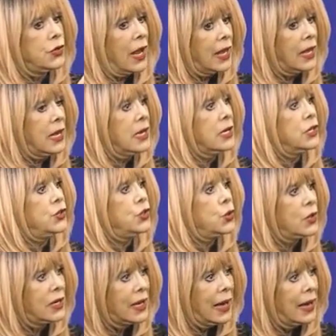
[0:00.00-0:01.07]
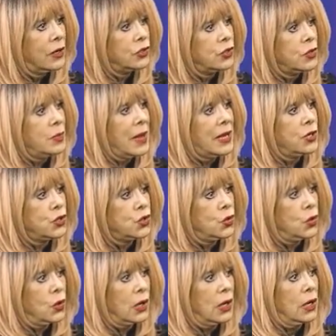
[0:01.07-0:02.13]
taking into account to make
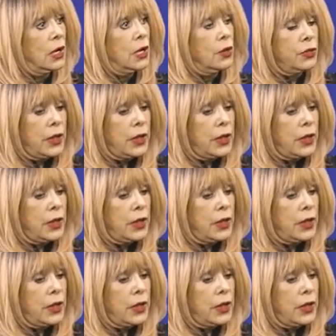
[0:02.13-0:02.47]
sure